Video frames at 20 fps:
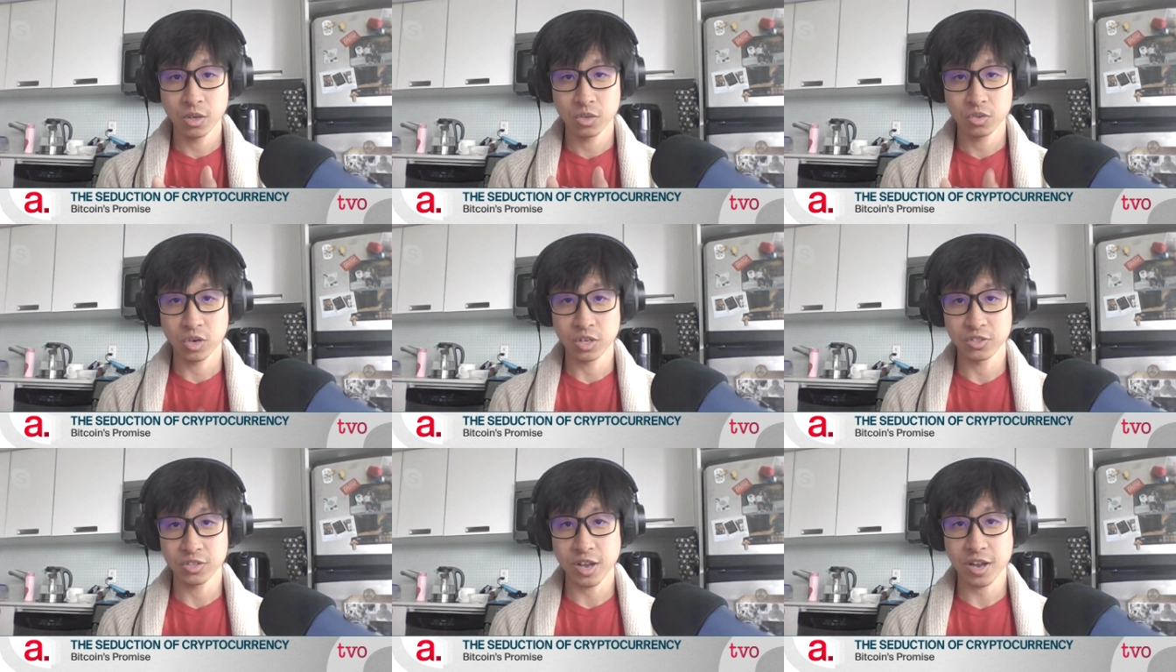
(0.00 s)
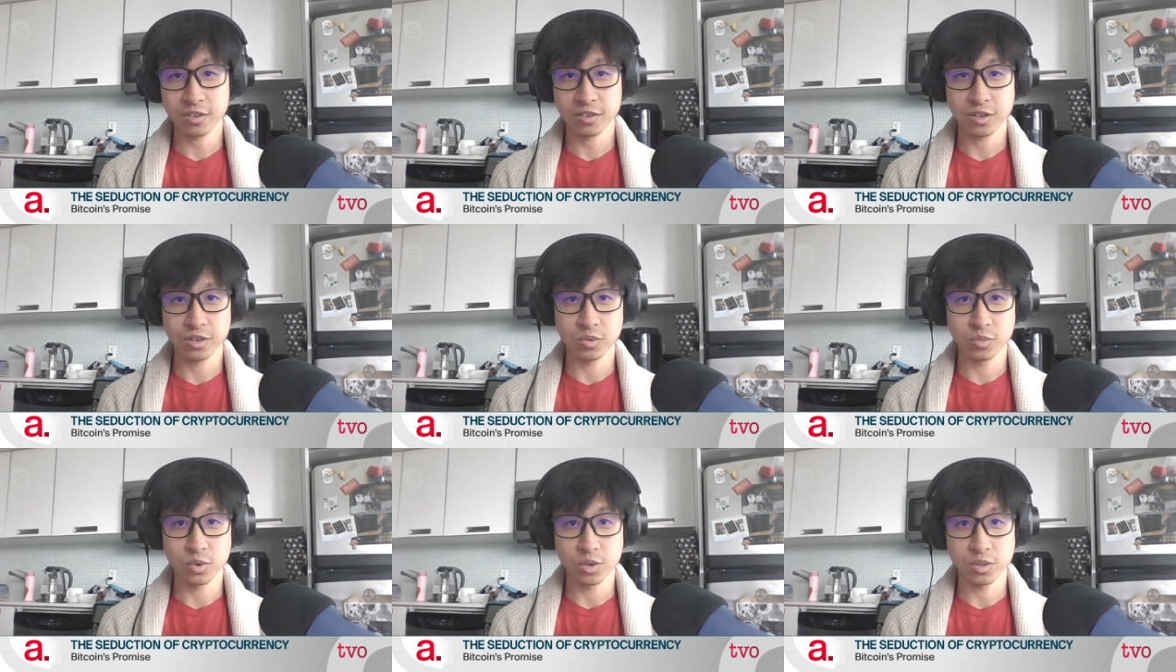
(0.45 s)

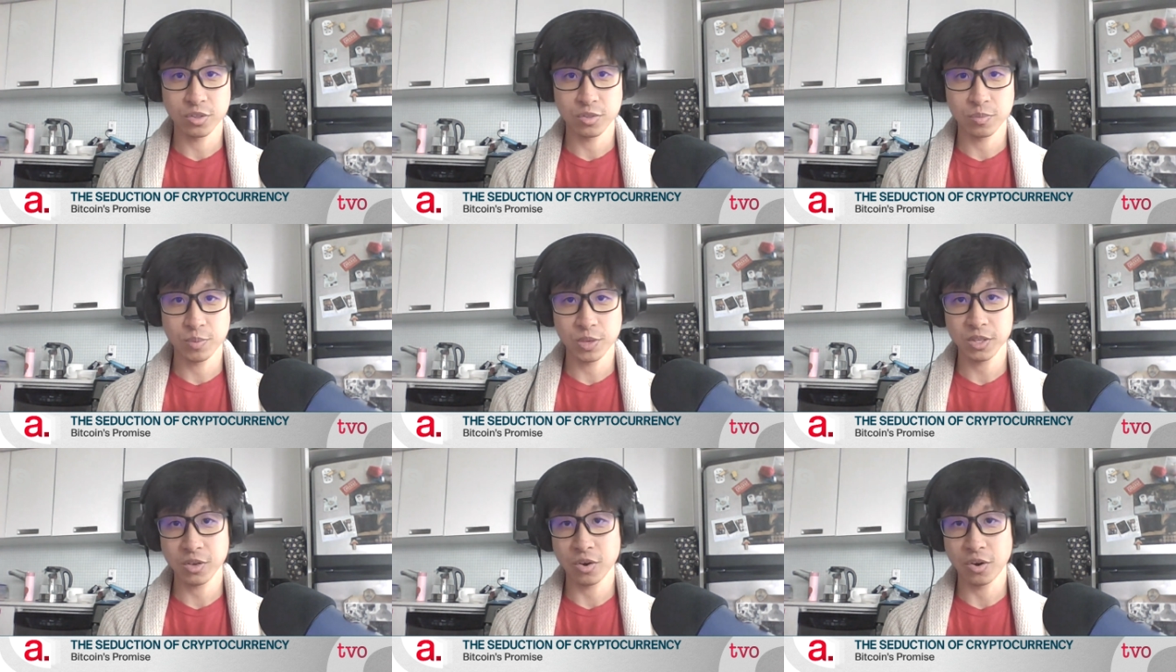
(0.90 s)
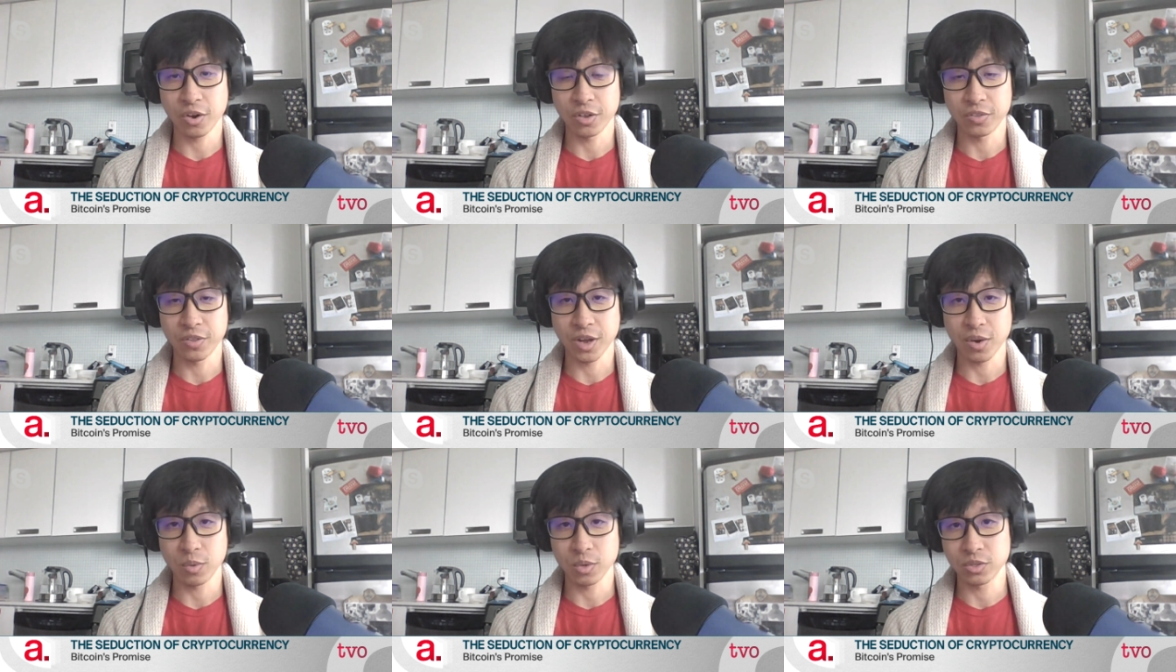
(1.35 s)
transacting with
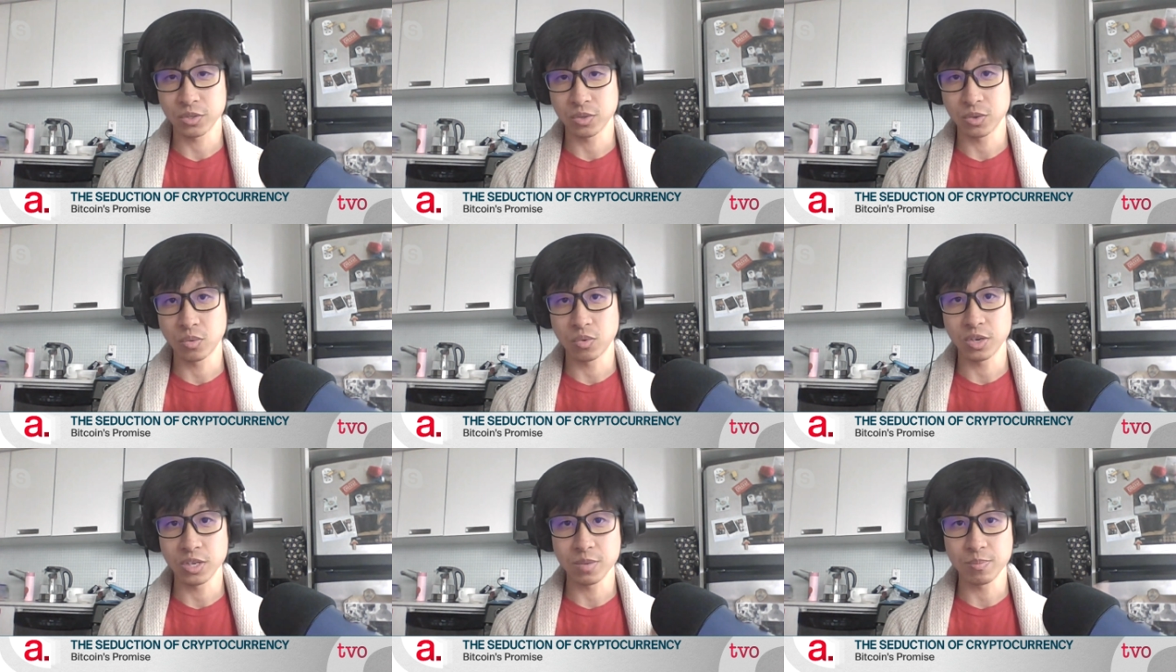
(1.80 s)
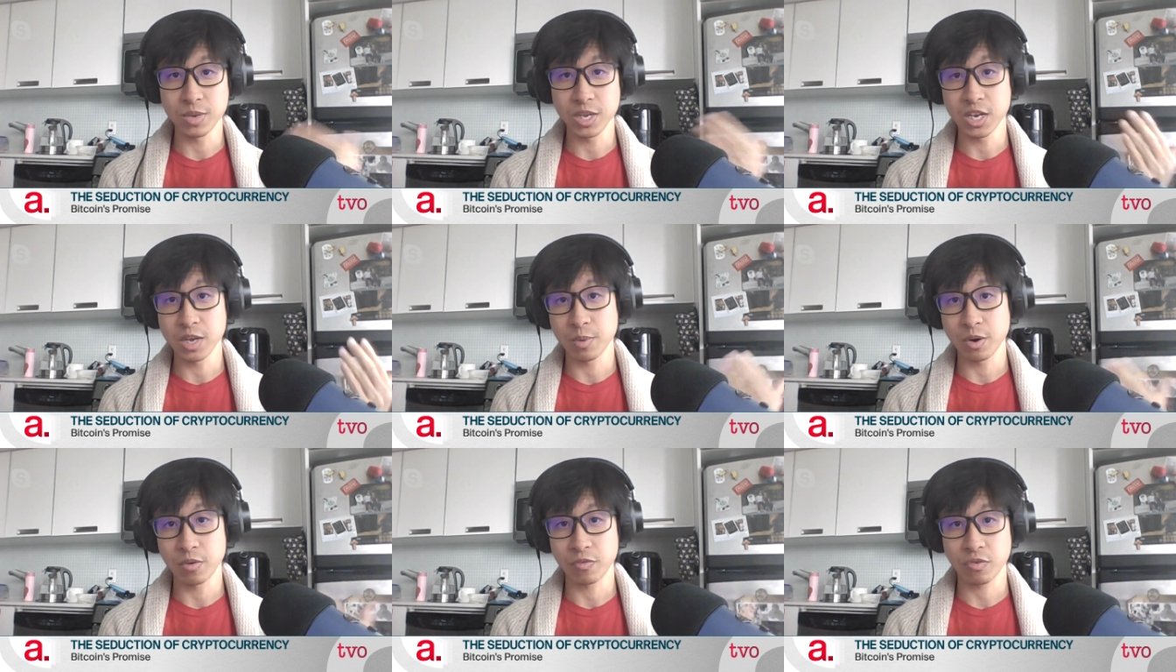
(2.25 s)
Bitcoin. That was the only
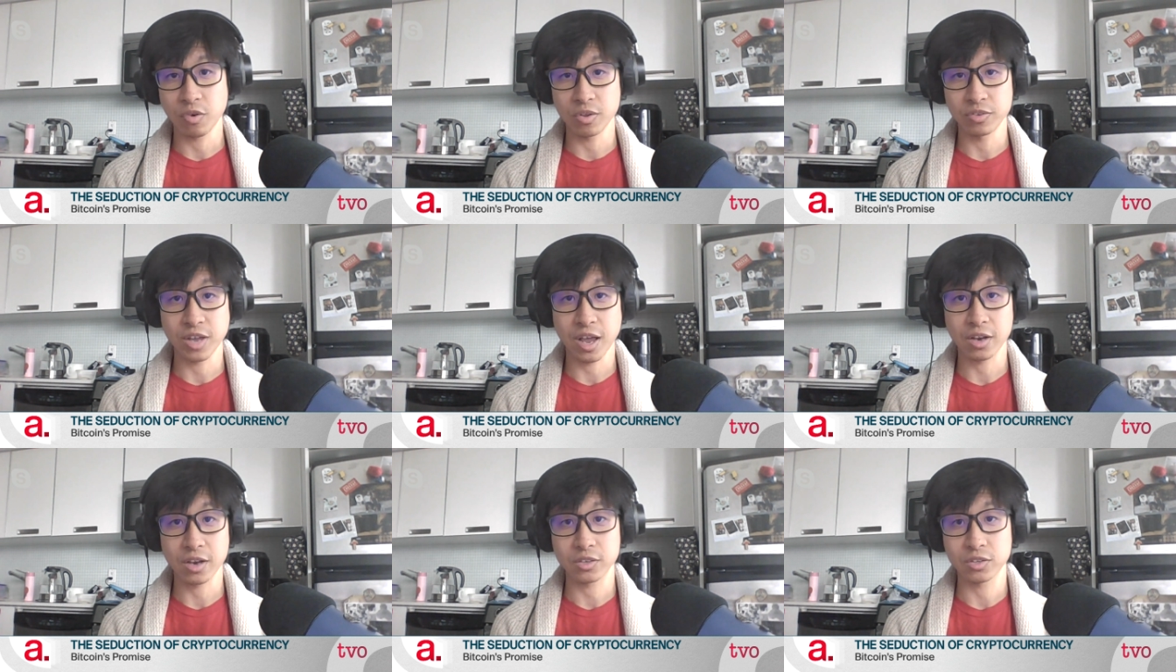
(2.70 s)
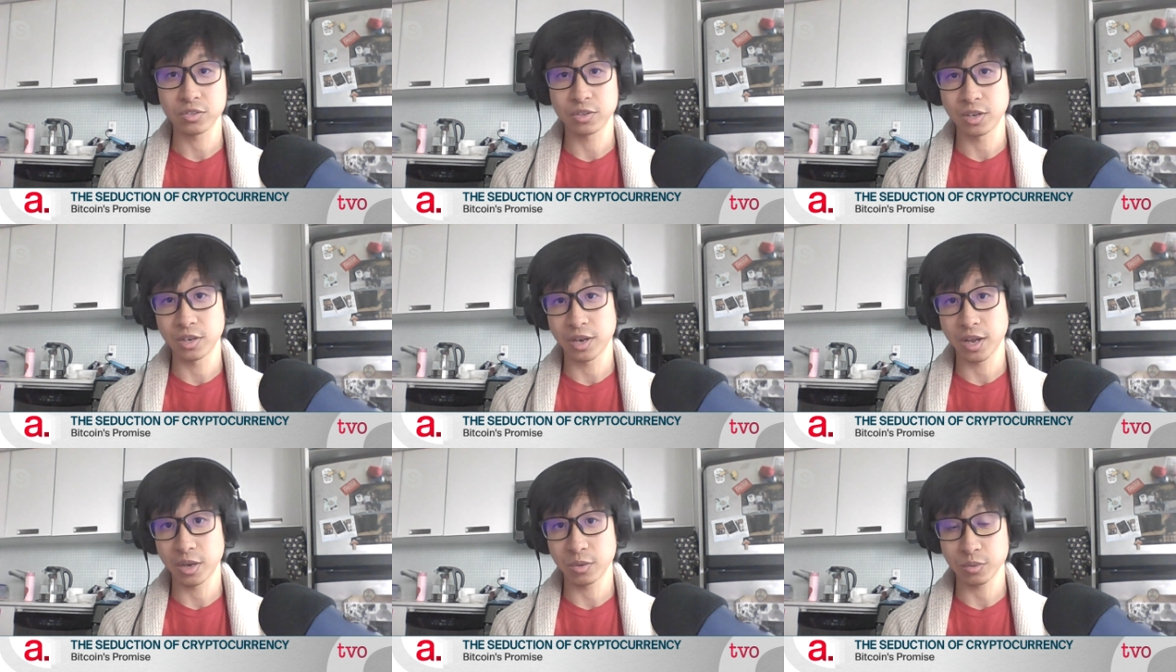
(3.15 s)
medium of transaction
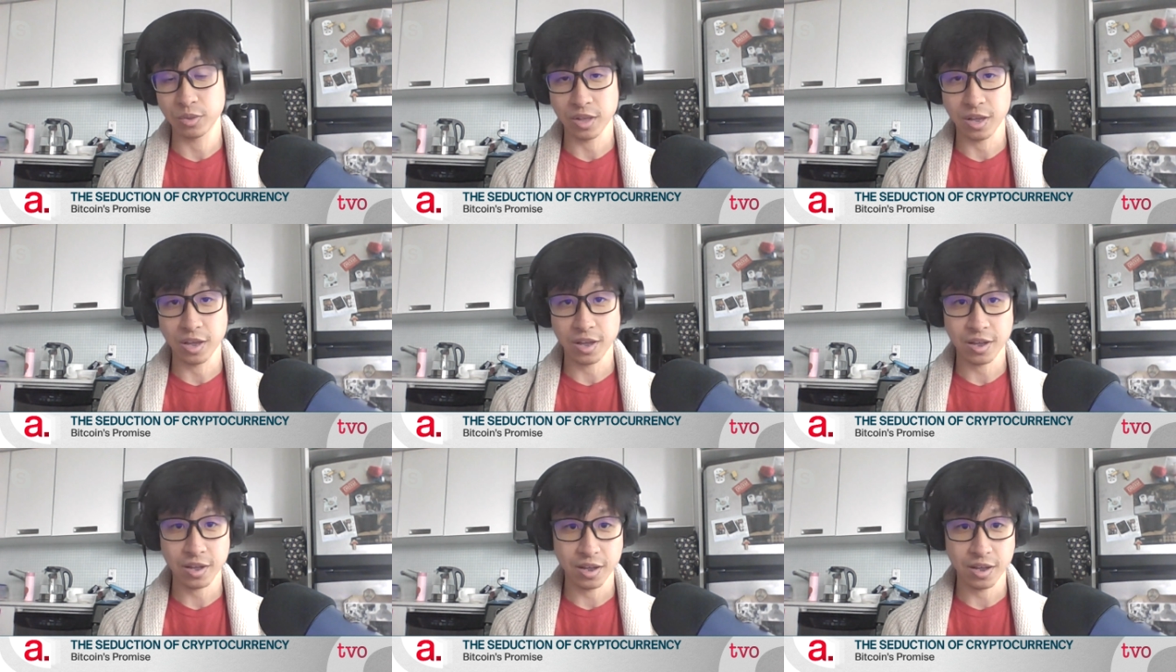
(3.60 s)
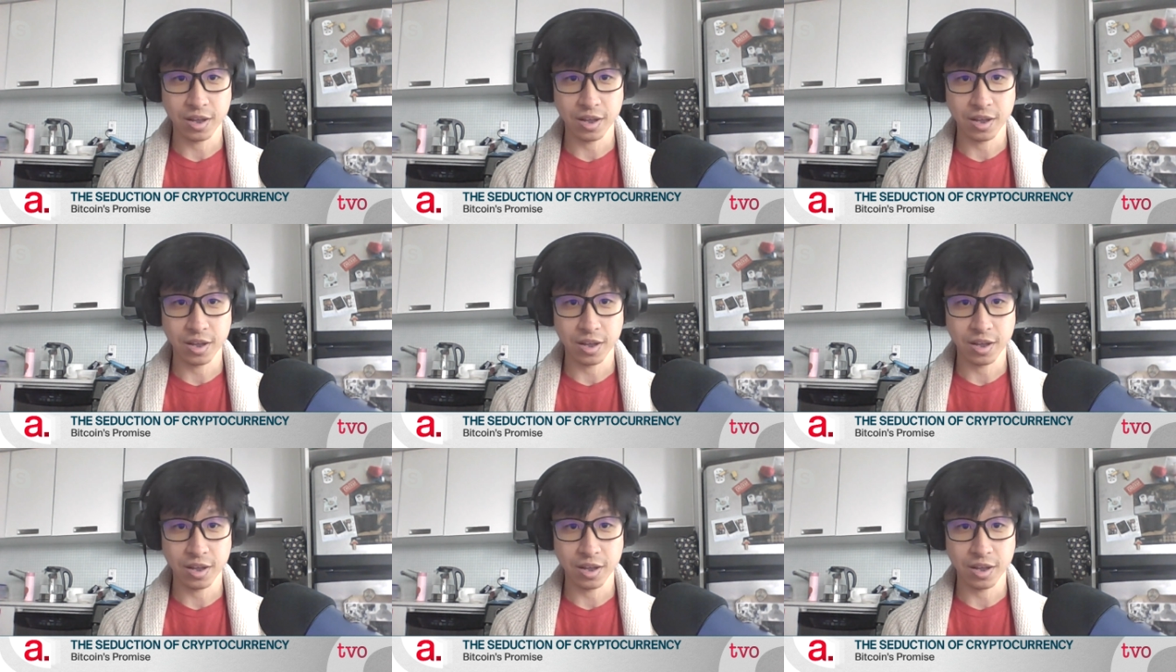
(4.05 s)
allowed there.